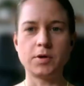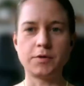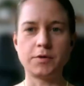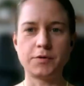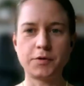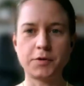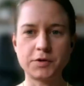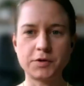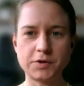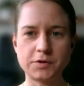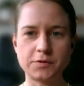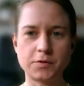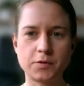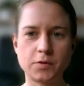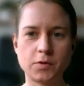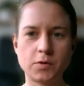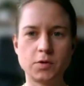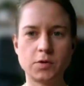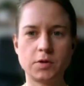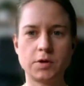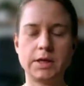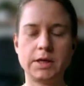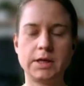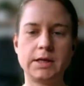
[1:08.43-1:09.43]
Well, first of
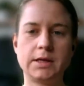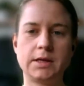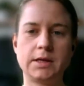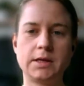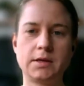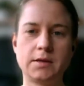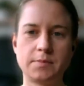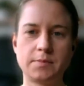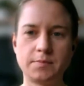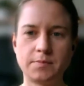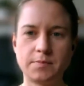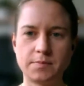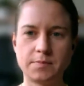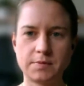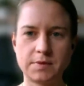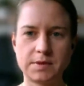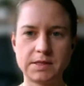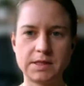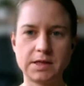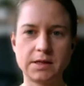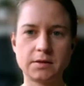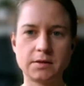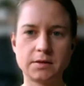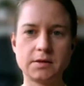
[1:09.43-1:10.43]
all, it
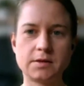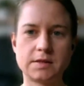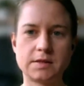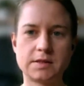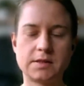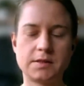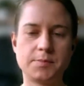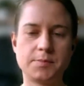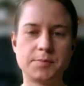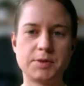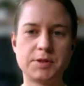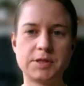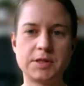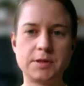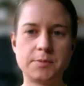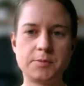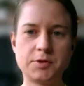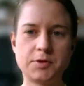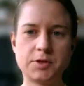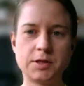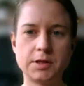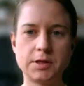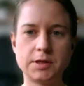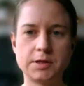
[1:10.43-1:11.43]
tilts the
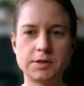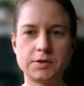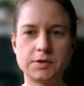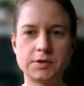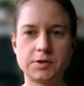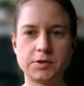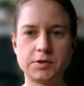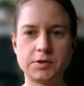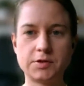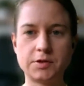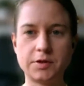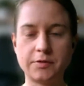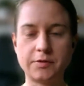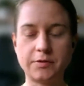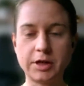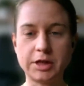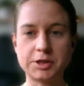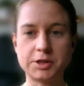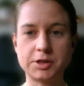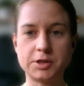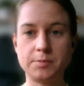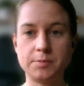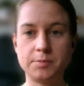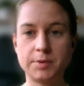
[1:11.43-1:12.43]
perception in a certain
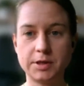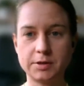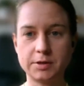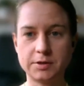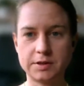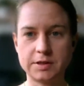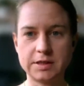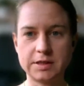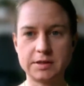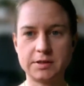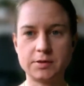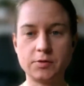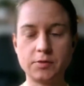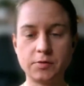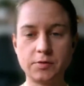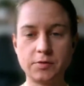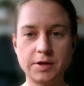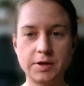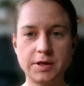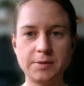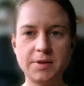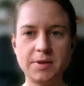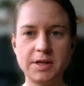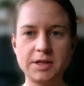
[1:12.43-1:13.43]
direction because, as you
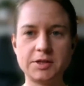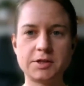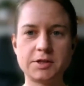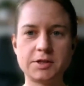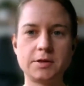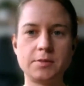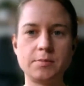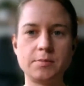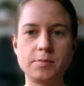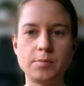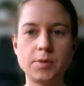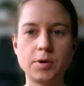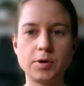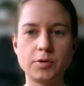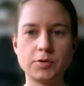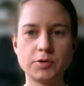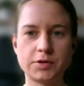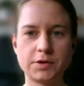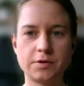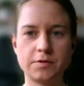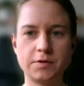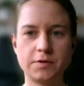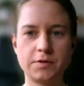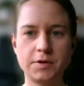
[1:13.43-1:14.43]
already mentioned,
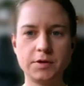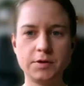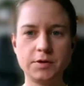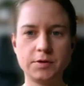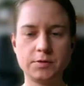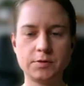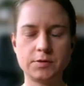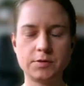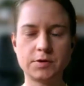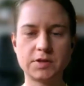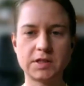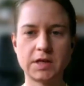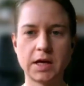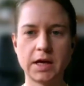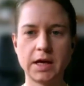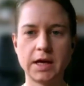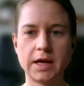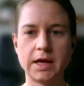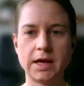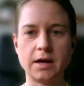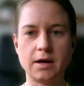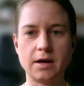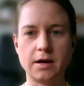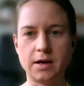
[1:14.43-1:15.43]
most of the news
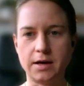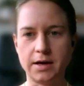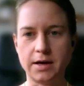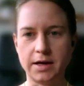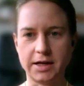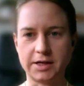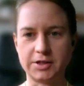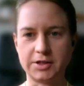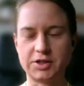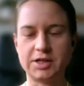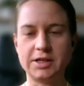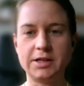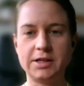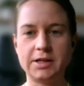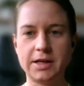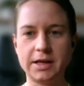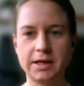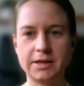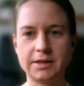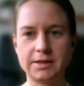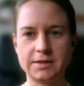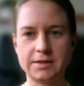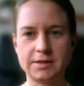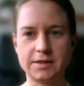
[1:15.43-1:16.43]
are actually
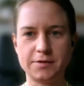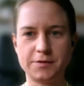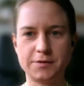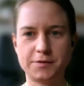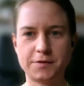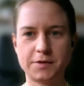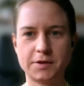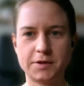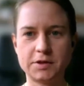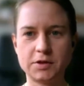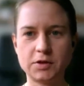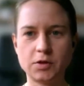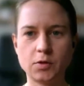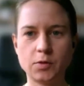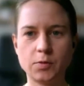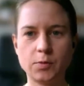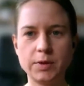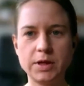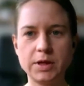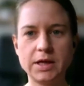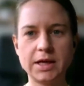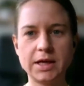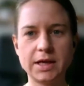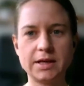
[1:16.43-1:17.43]
negative. So
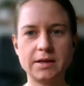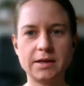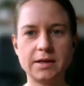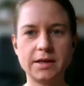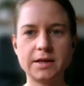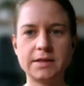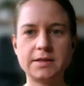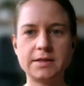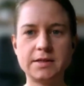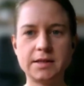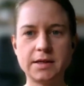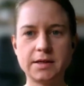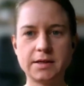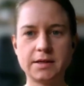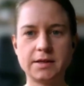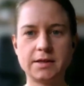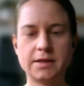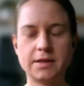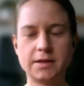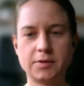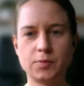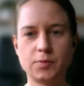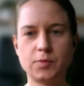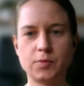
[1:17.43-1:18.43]
we get the idea
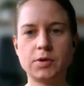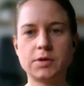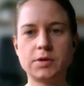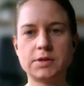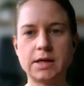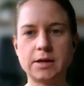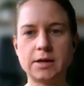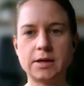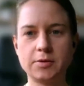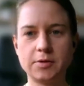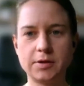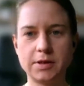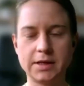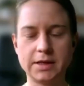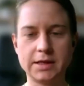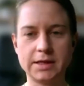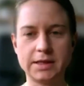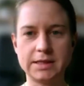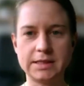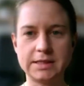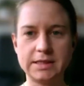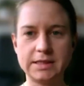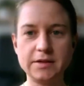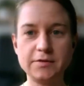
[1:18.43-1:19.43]
that the world out
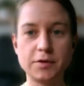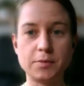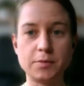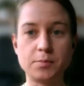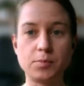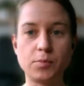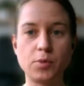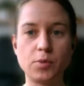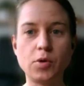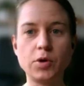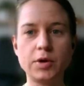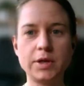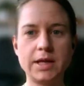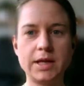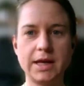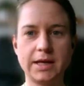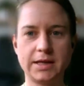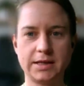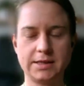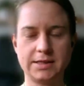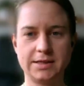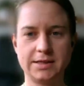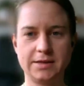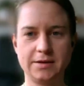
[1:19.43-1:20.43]
there is even more
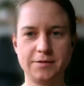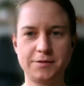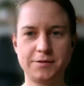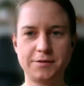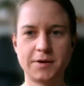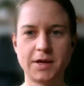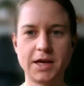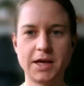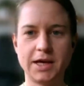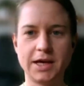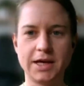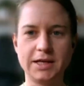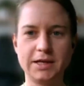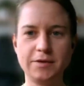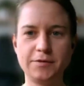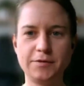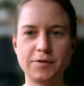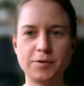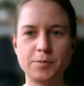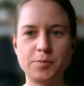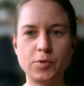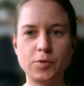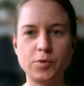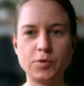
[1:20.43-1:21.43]
negative and
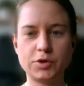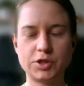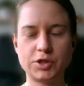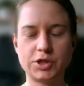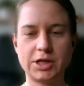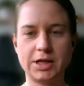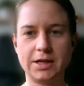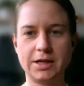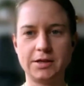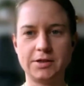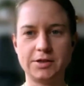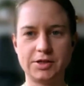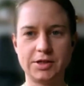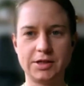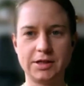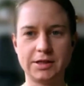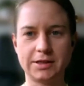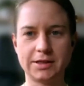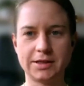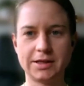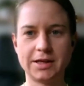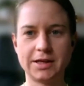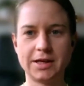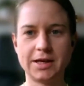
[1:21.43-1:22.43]
even more
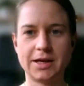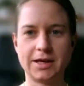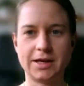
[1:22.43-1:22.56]
challenging